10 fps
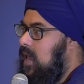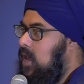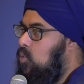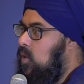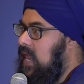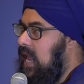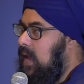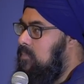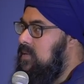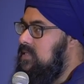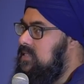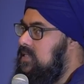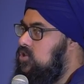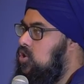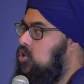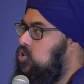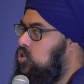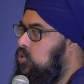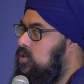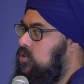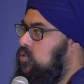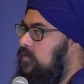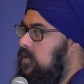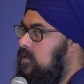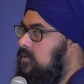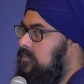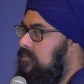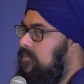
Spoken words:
And what happens is truth is revealed.